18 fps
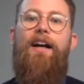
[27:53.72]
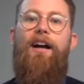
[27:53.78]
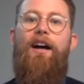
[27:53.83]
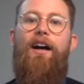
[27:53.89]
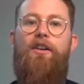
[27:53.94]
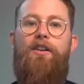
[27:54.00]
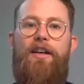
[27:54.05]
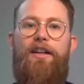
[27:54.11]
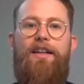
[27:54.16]

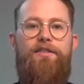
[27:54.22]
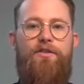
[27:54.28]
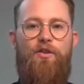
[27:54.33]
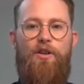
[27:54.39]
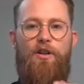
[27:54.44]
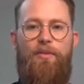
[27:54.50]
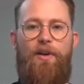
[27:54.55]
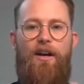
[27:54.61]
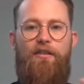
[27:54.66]
Okay, let's talk
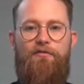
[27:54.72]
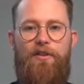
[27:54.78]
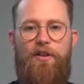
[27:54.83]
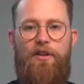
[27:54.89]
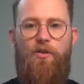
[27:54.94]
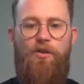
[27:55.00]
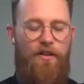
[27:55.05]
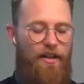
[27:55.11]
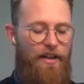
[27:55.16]
about
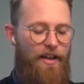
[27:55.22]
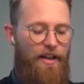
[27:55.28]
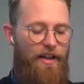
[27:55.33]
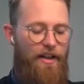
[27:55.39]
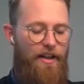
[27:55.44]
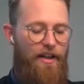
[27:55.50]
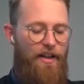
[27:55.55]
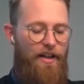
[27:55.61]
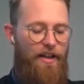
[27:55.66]
recording
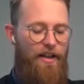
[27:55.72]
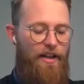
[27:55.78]
our